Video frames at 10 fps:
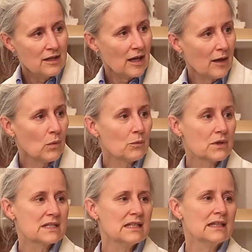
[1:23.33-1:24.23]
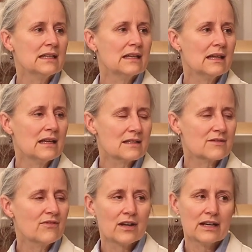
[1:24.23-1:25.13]
And what we're seeing is
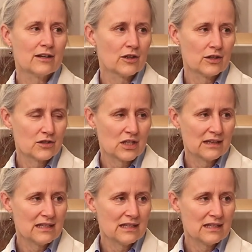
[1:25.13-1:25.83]
very encouraging.